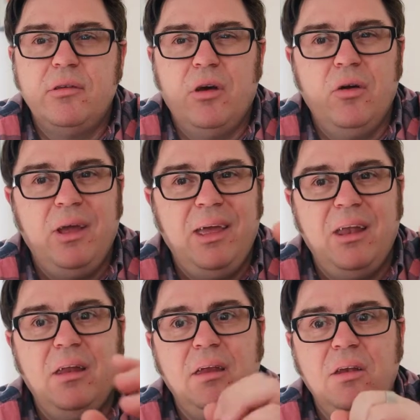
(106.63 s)
So
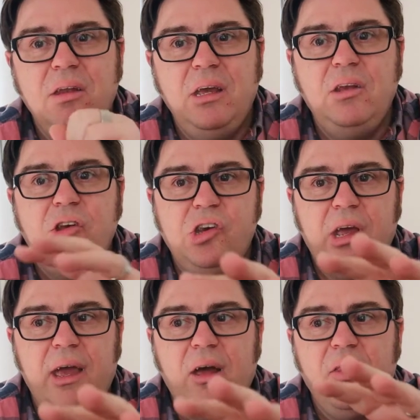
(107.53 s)
again, you need to
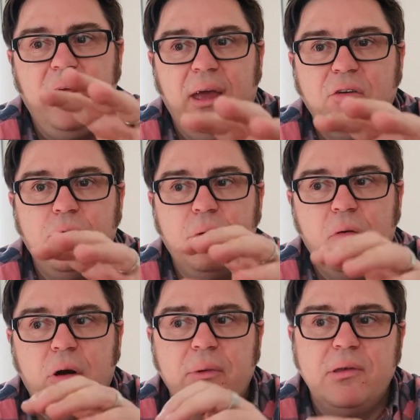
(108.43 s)
check out the actual
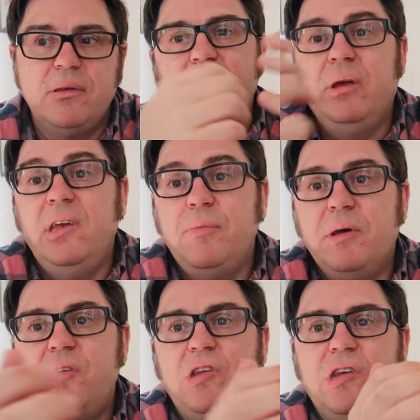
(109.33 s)
requirements. So here's my
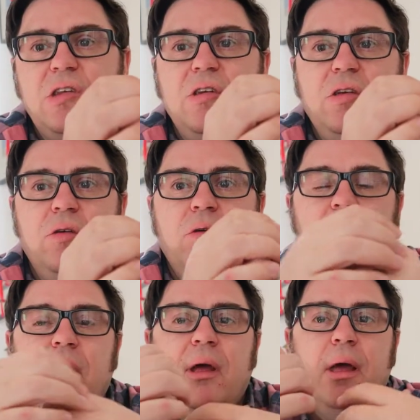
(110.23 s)
suggestion to
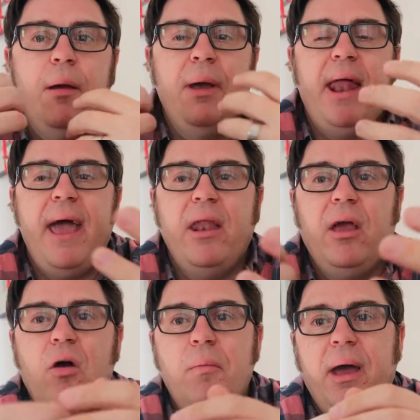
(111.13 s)
you about how to
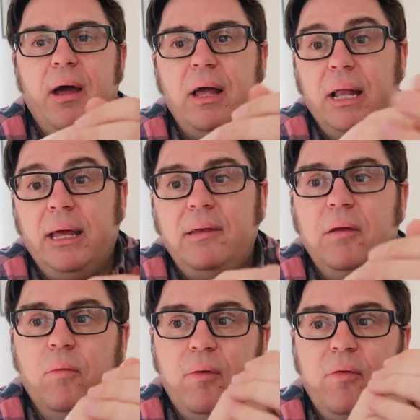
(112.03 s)
go about
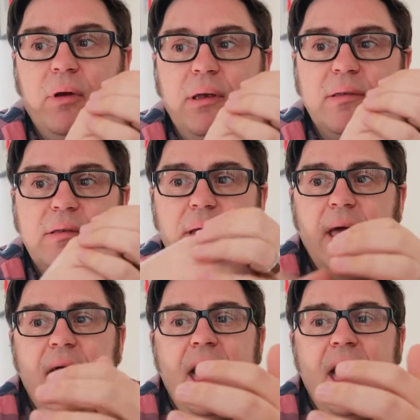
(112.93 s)
collecting referees.